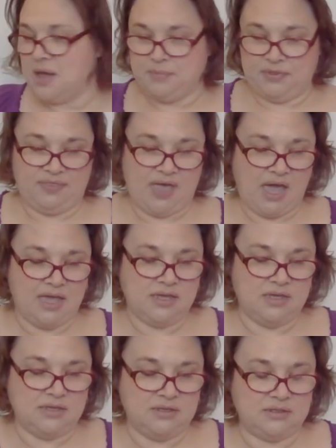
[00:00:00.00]
But that
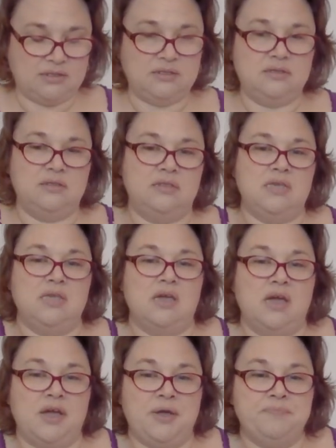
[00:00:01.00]
is the
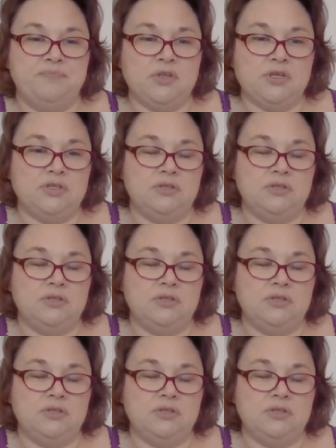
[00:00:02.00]
um,